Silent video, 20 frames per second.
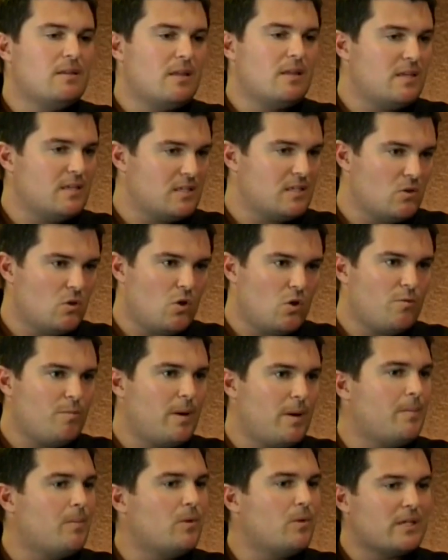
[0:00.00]
that there's a lot of
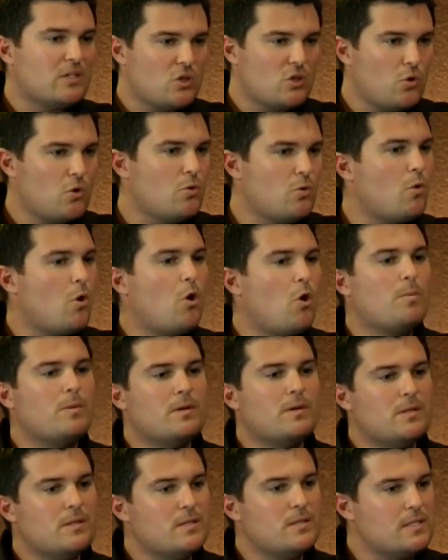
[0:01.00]
people like Tony
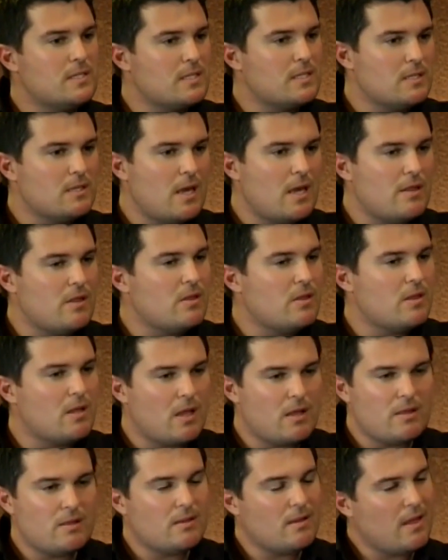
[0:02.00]
Robbins and, and,
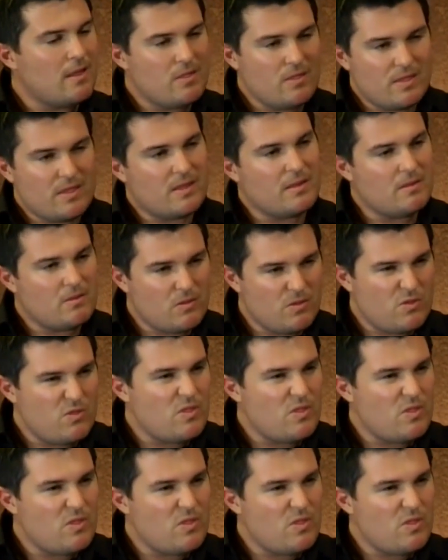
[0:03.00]
and, and the,